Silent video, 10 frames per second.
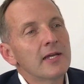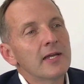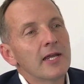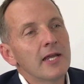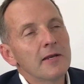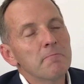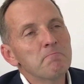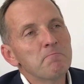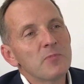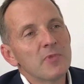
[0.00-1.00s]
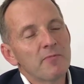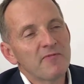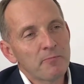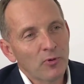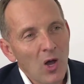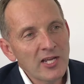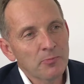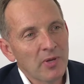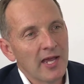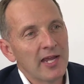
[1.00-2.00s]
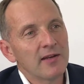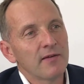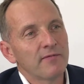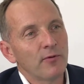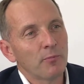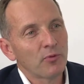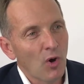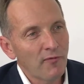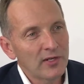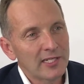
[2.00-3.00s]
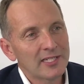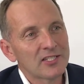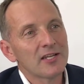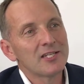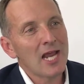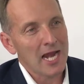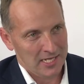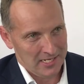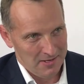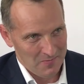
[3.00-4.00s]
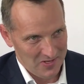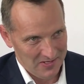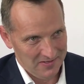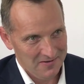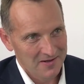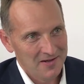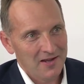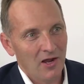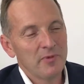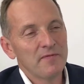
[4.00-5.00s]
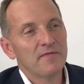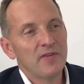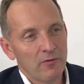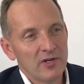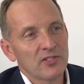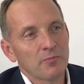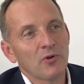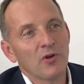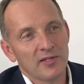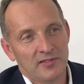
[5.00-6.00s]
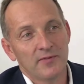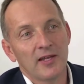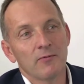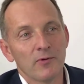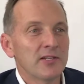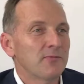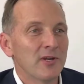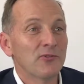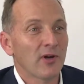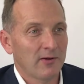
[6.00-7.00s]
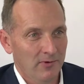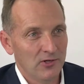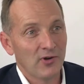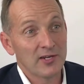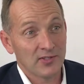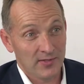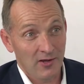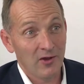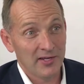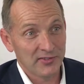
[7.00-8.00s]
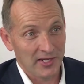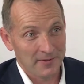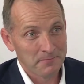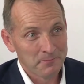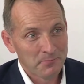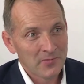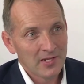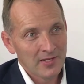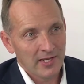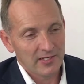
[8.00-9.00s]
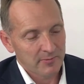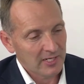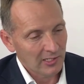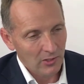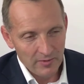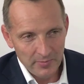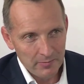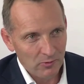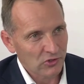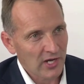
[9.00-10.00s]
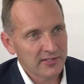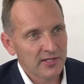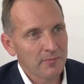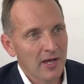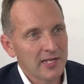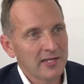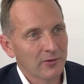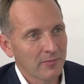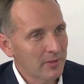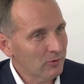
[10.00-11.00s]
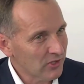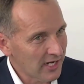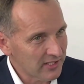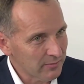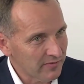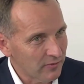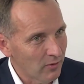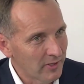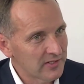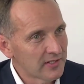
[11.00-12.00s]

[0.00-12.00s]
in the price paid for profitless tech companies. I'd be very surprised if they retrace to their highs again. And there's been a lot of people chasing money, a lot of people chasing performance,